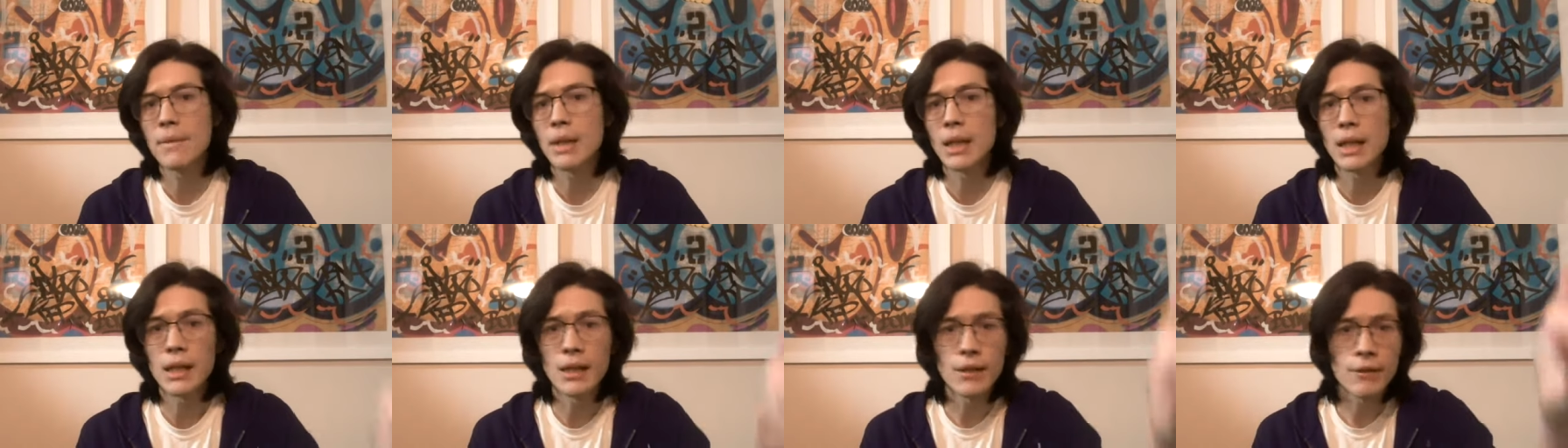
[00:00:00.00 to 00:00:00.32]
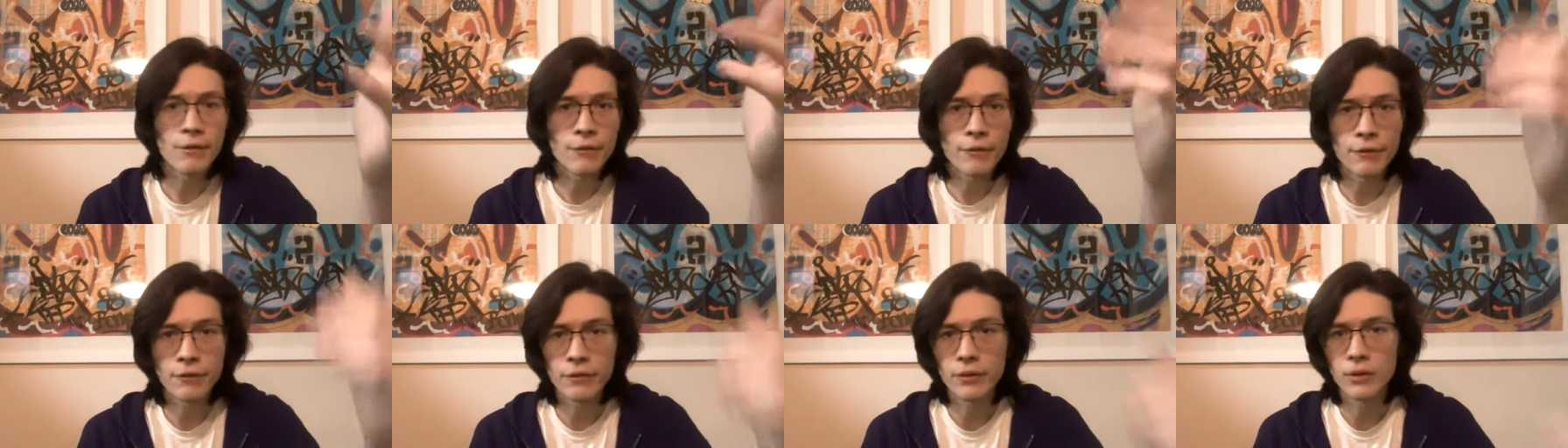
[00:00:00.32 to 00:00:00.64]

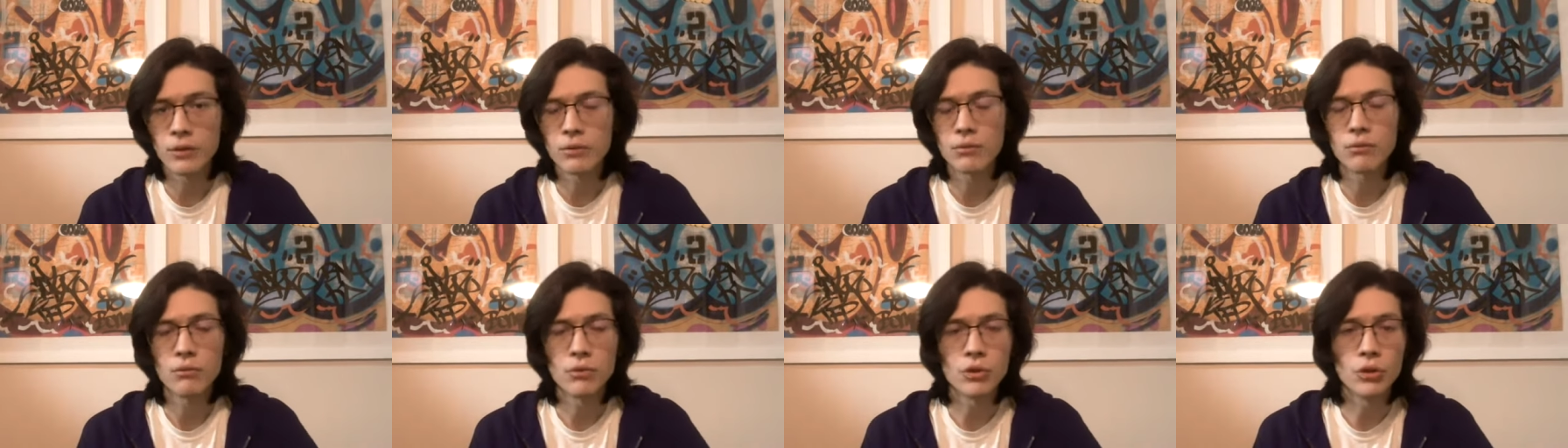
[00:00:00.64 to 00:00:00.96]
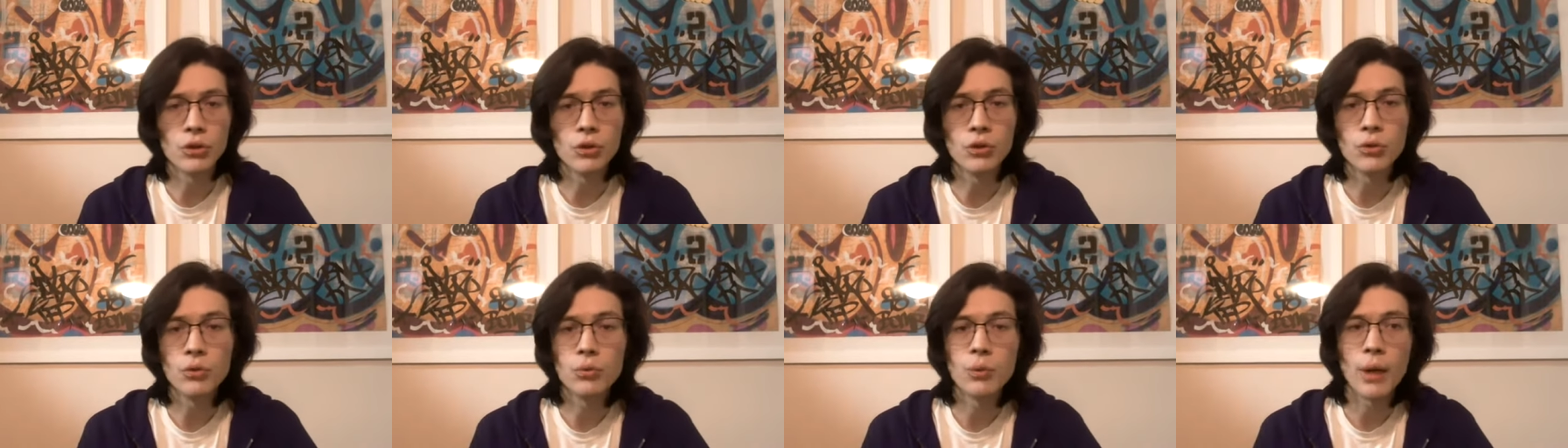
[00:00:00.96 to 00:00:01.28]
If
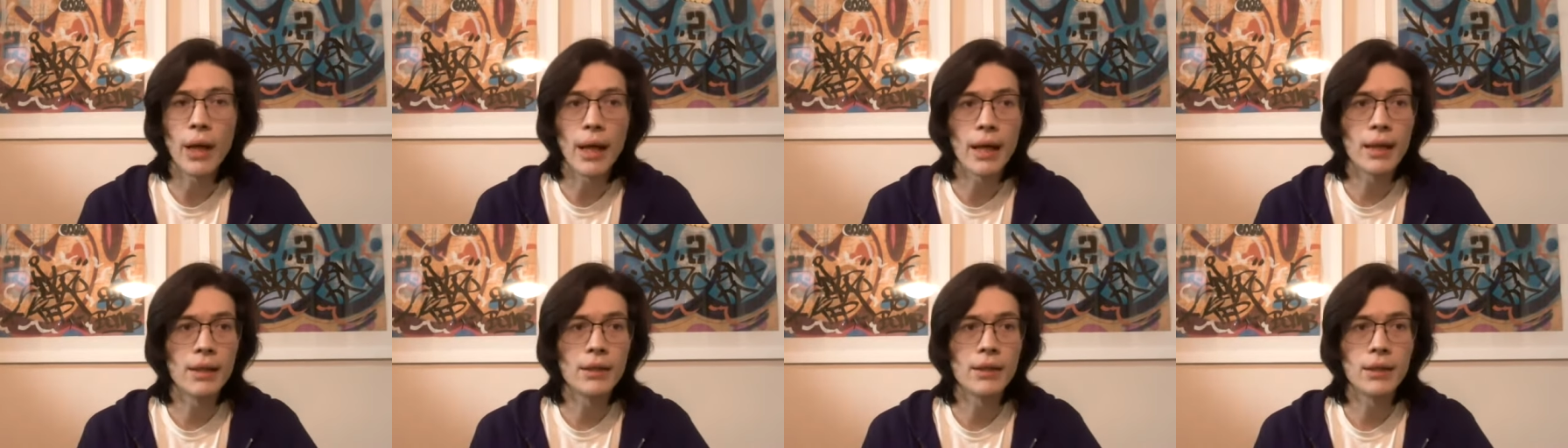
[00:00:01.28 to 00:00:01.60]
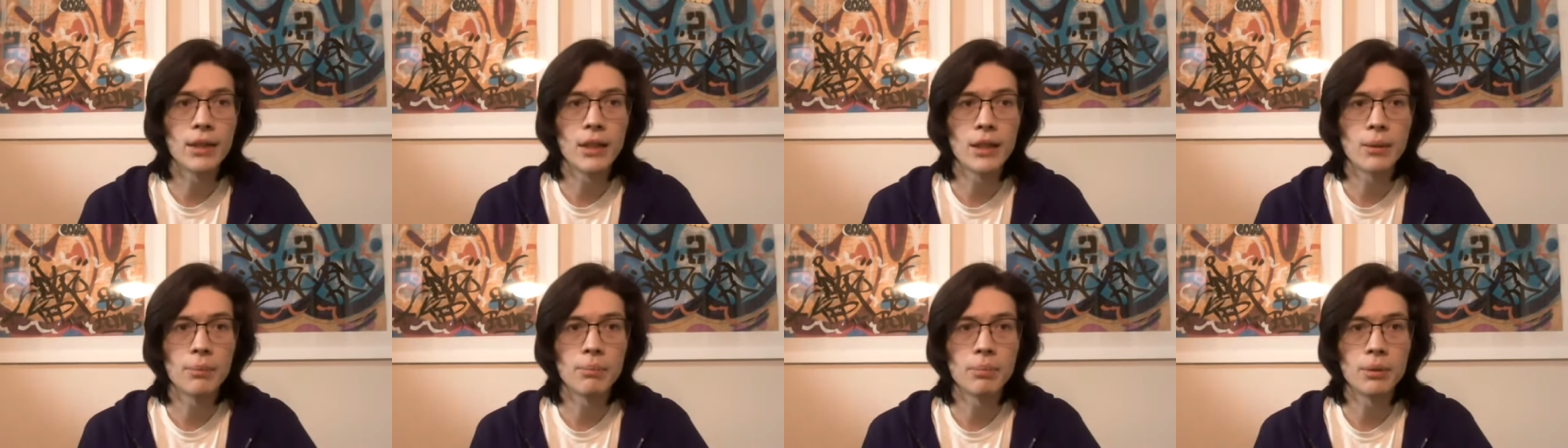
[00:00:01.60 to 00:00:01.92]
you end
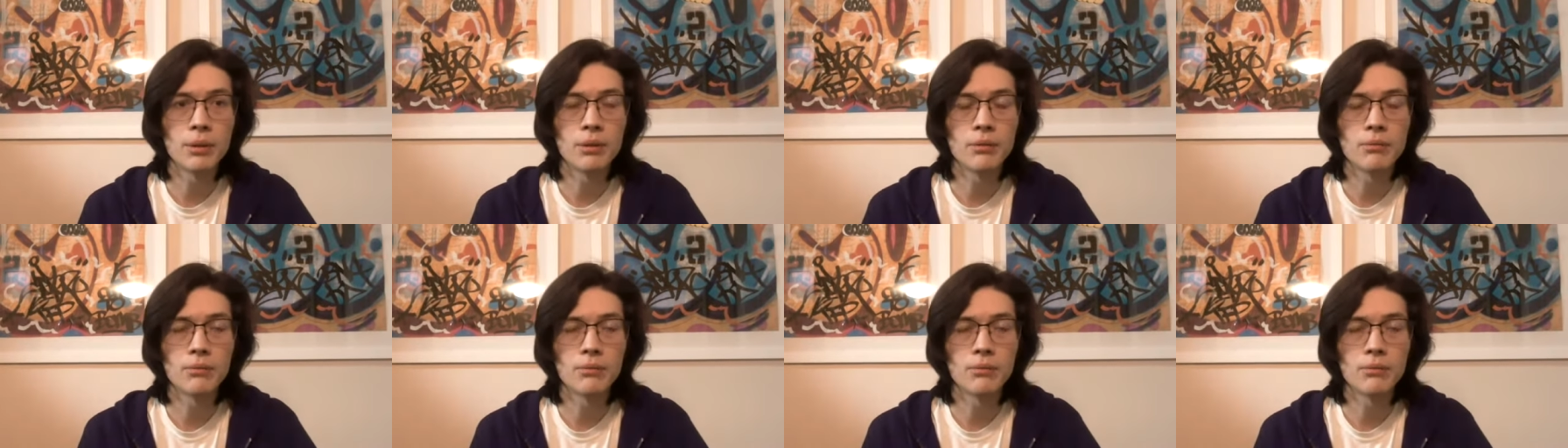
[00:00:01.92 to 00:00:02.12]
up